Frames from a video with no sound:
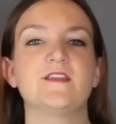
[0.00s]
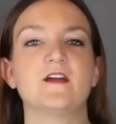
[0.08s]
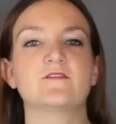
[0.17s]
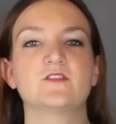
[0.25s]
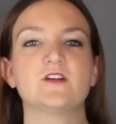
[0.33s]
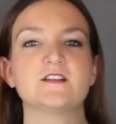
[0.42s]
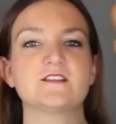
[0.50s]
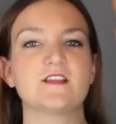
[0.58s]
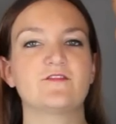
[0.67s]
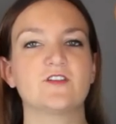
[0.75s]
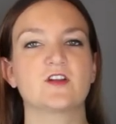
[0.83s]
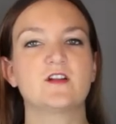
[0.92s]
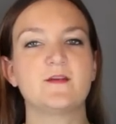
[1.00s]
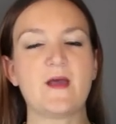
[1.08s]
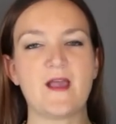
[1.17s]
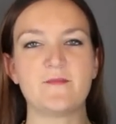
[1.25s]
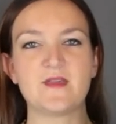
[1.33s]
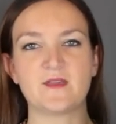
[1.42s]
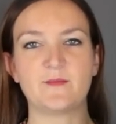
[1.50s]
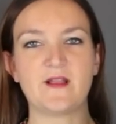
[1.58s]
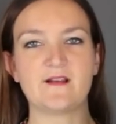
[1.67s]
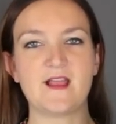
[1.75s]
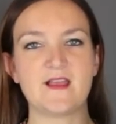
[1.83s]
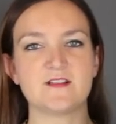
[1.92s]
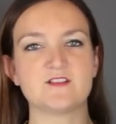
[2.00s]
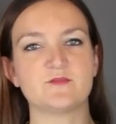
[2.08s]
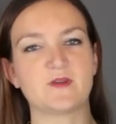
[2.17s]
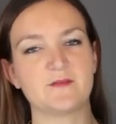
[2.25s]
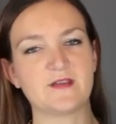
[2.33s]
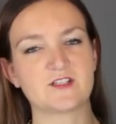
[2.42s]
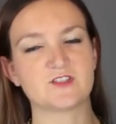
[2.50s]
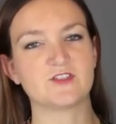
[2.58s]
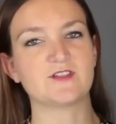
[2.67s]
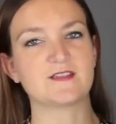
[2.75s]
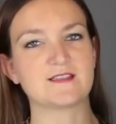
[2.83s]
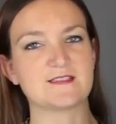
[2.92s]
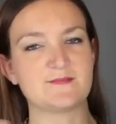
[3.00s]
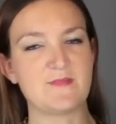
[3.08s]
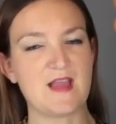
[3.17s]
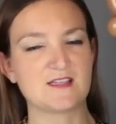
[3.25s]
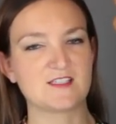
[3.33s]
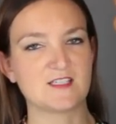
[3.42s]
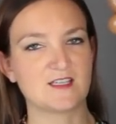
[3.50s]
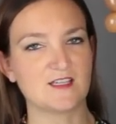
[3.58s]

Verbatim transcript: Now, of course, if you're gonna buy Big Bearheads, you wanna make sure you get the matching